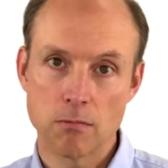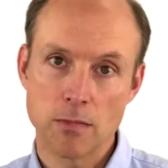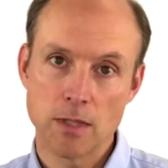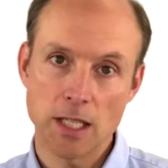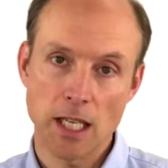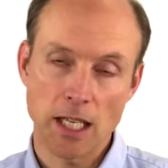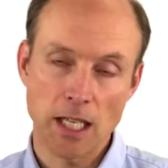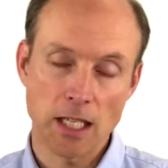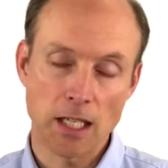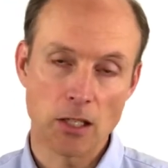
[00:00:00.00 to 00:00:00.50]

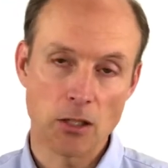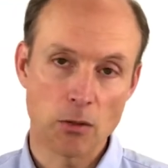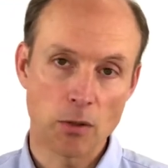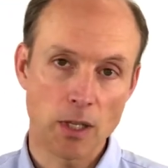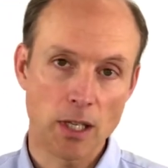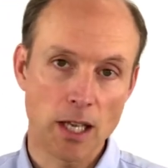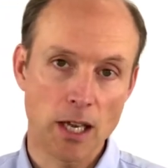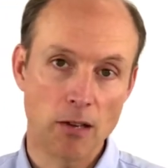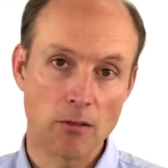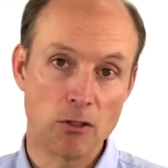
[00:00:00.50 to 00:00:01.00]
taking into
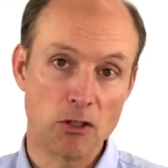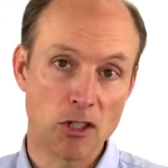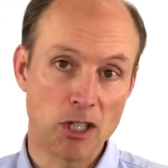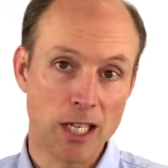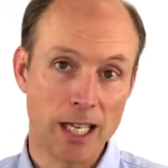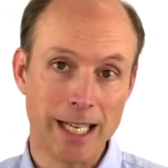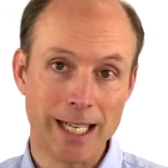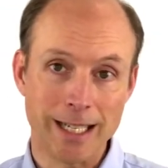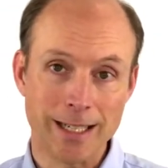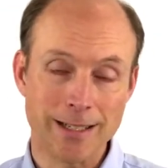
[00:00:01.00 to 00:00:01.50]
account
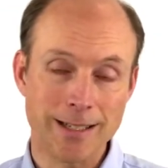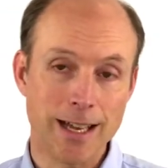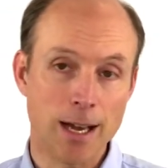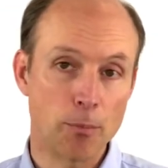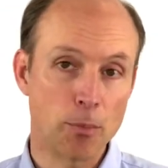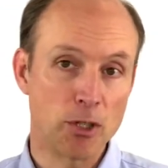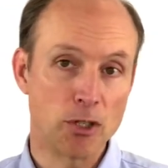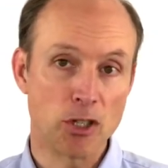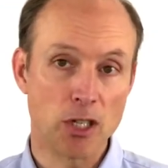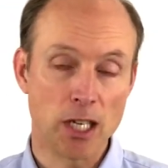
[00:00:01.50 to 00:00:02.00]
genetics,
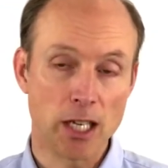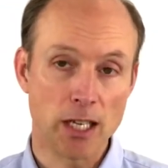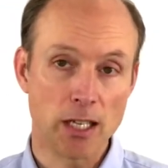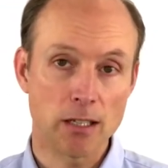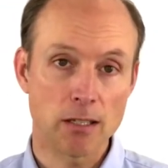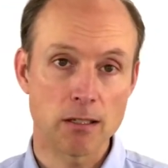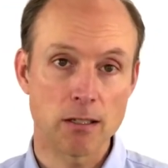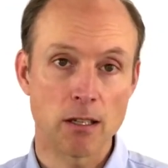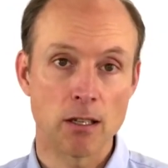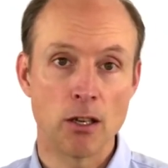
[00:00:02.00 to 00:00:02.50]

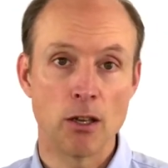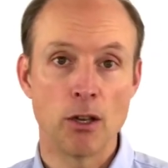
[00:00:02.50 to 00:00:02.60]
epigenetics,